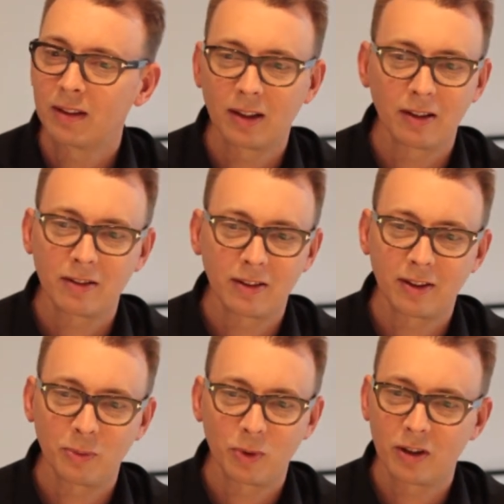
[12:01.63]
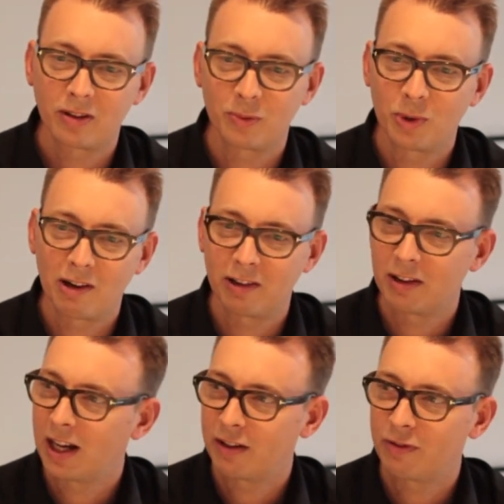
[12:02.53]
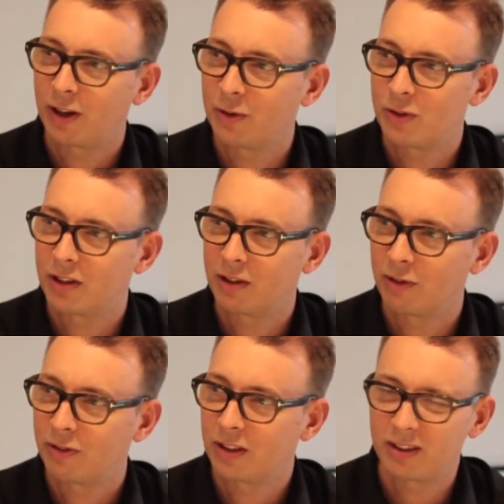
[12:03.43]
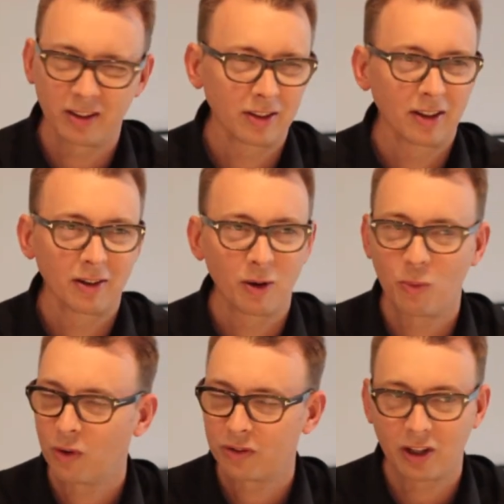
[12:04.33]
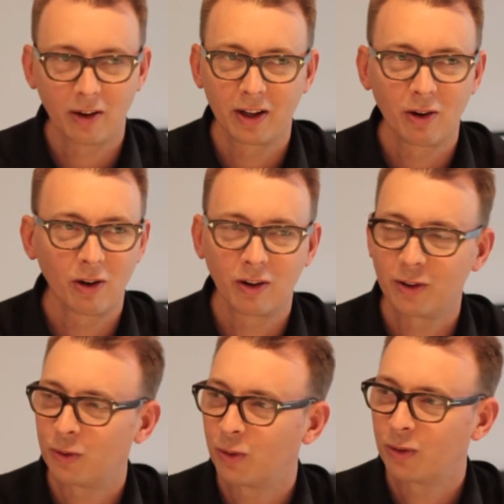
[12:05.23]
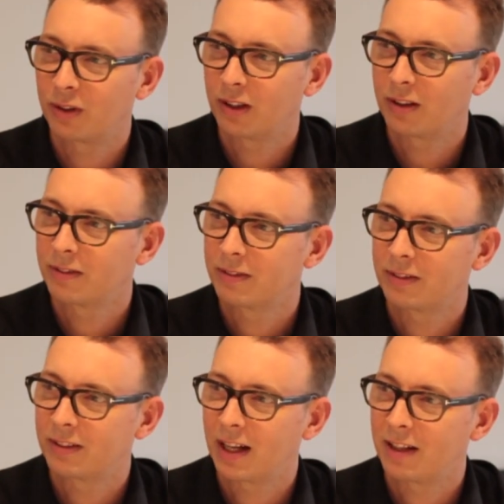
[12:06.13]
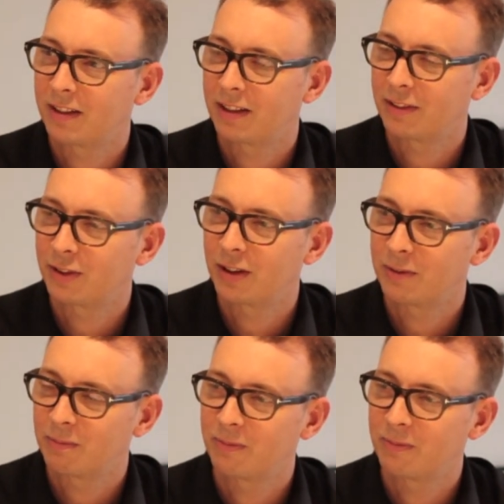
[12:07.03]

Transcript: Yeah, there's nothing worse than wearing your headphones in an office because you don't know what's going on or you know, anything. So.